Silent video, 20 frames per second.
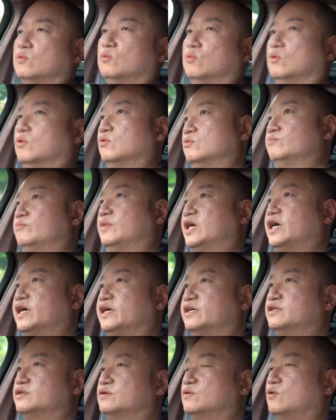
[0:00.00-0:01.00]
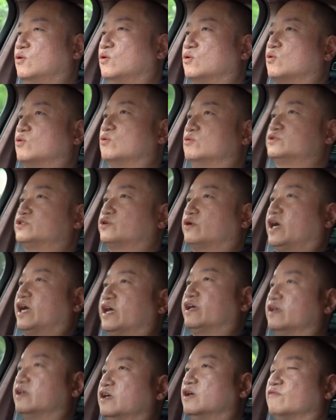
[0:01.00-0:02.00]
won't buy, or go
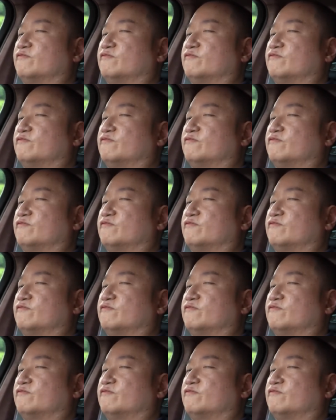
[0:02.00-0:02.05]
try?